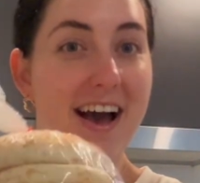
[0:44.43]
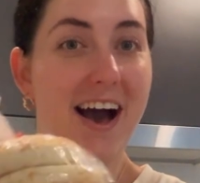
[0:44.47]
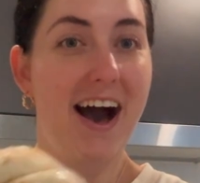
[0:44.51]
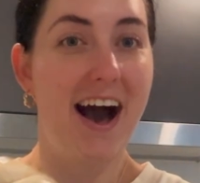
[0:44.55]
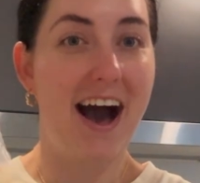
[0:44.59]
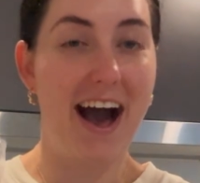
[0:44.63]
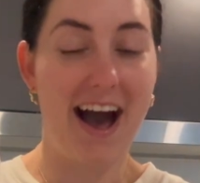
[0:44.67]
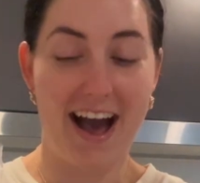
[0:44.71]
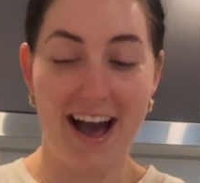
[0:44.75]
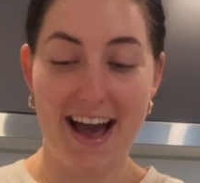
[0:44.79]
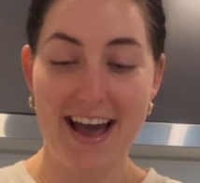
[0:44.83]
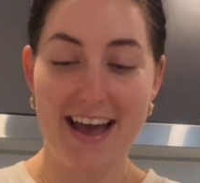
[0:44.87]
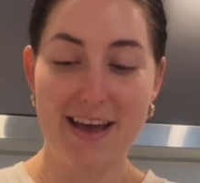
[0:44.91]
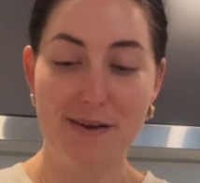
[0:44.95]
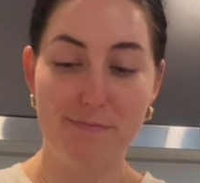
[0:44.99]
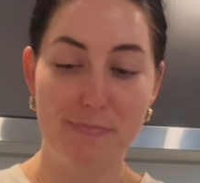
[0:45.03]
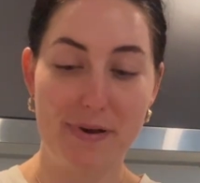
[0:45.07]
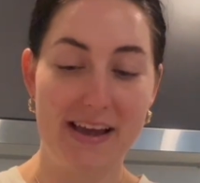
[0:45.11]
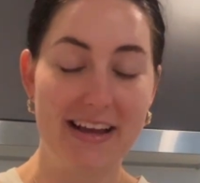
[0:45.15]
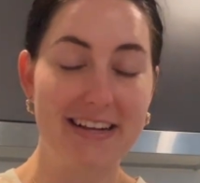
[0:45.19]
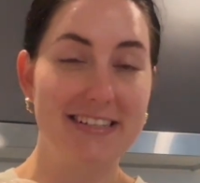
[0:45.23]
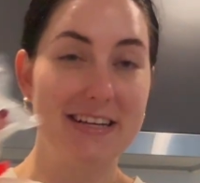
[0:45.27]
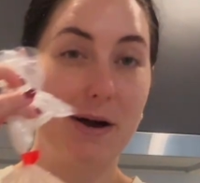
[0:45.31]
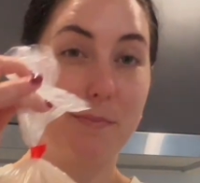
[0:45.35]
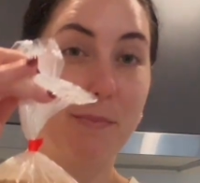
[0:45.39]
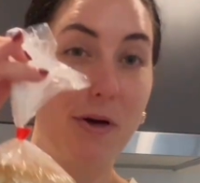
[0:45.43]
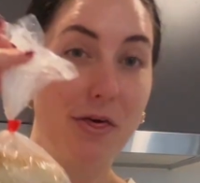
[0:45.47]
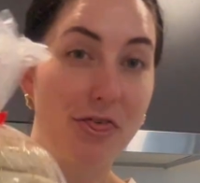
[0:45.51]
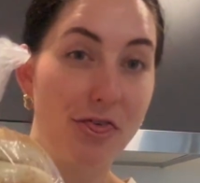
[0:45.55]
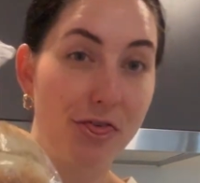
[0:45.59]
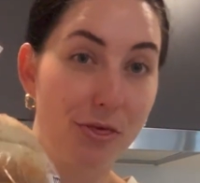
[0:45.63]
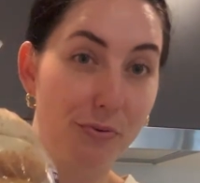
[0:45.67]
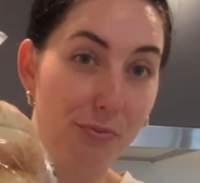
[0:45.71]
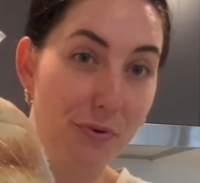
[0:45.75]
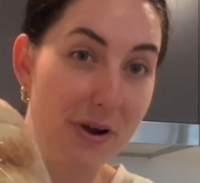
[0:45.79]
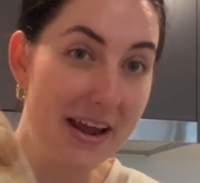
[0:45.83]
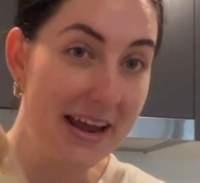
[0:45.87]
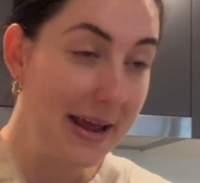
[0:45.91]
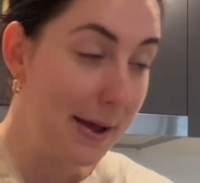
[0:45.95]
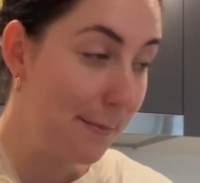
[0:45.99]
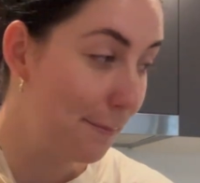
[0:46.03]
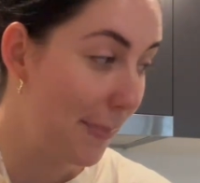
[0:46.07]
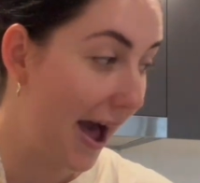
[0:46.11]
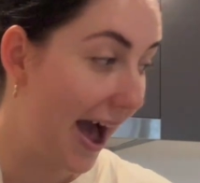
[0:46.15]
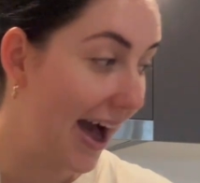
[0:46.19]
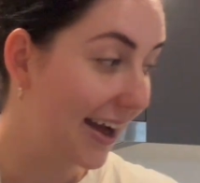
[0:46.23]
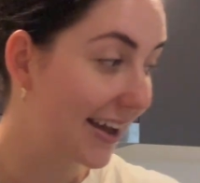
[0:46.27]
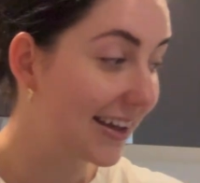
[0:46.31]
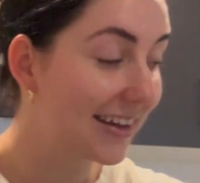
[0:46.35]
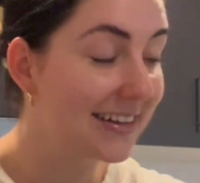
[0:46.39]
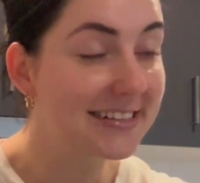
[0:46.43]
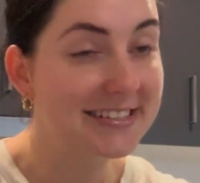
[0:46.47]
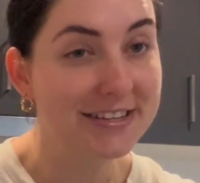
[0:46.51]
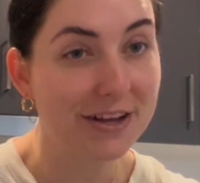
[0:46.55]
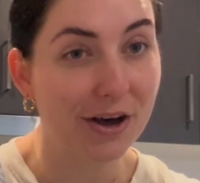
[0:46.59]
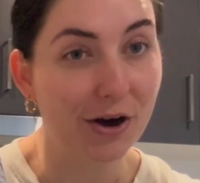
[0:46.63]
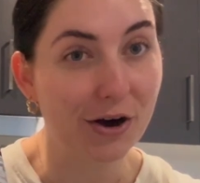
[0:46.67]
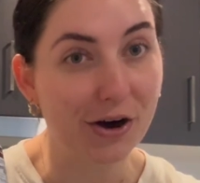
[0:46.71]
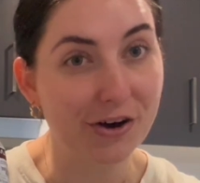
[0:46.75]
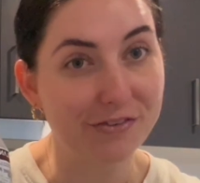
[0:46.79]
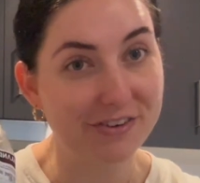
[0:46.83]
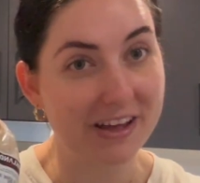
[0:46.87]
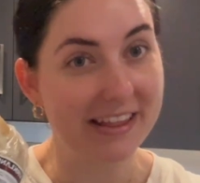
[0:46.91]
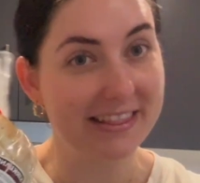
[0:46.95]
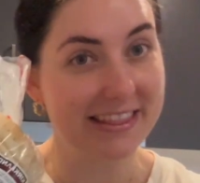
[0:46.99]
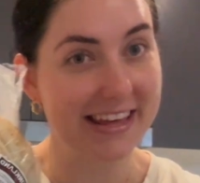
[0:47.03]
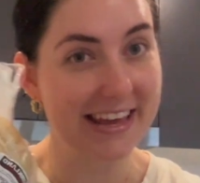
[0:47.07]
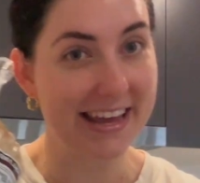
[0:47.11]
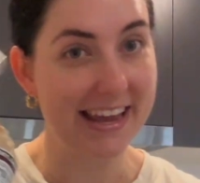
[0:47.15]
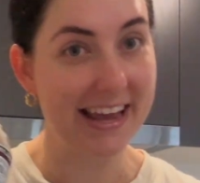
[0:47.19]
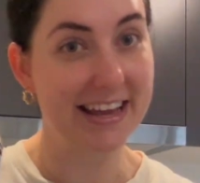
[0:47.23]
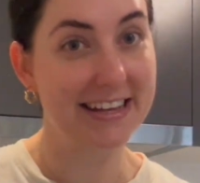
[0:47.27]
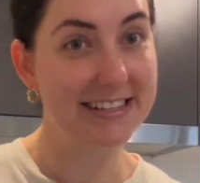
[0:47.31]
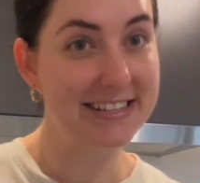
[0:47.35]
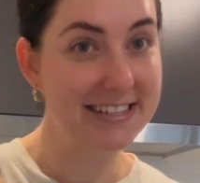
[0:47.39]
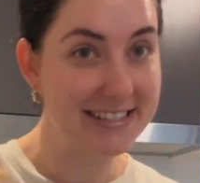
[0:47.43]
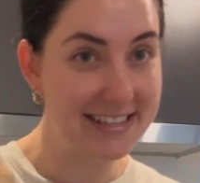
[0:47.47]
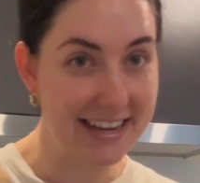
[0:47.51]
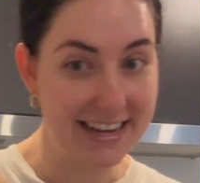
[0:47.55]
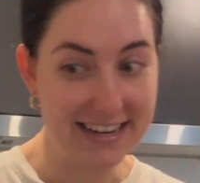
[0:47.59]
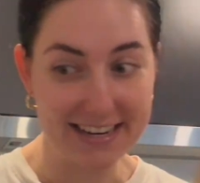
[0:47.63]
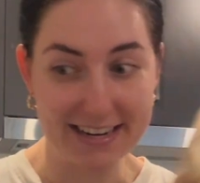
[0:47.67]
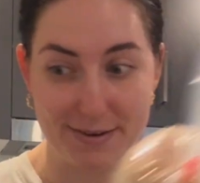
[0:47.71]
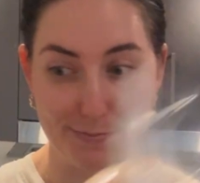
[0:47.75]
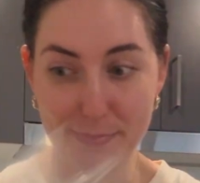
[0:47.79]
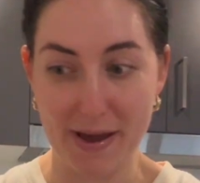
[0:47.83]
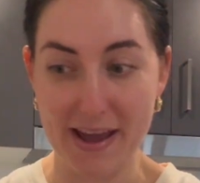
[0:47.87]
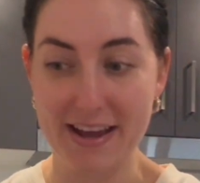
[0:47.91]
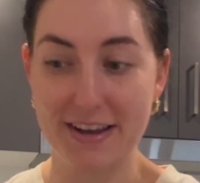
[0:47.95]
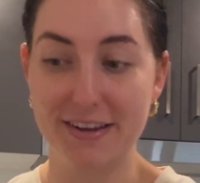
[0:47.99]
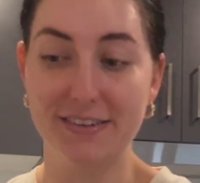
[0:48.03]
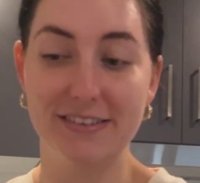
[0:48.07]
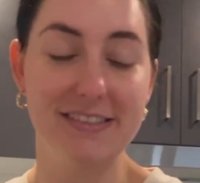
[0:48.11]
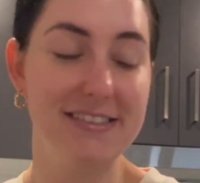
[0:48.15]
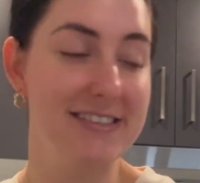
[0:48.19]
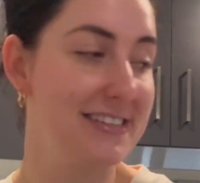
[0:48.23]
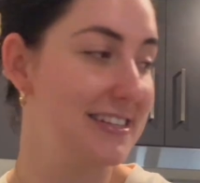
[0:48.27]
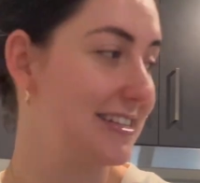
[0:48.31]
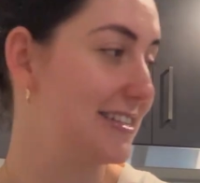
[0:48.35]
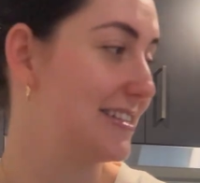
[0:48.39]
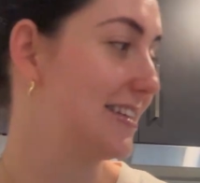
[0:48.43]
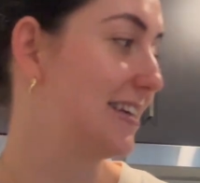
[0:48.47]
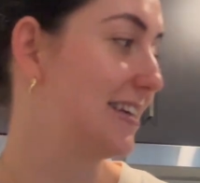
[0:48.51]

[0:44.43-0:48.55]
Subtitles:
I picked up 3 packets of the seeded bagels